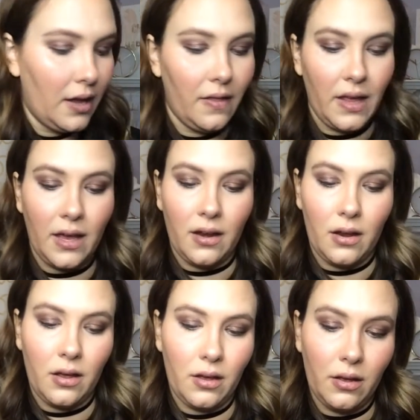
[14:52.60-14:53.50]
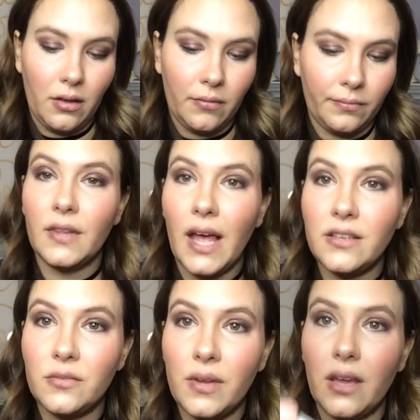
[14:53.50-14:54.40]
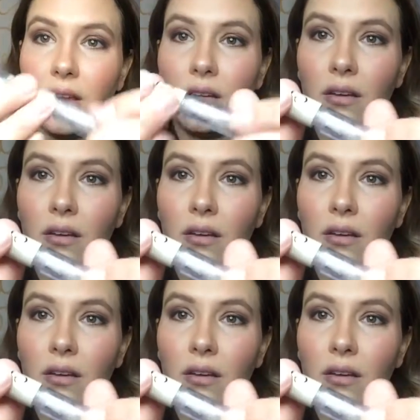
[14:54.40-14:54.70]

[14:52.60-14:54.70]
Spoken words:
And then last week,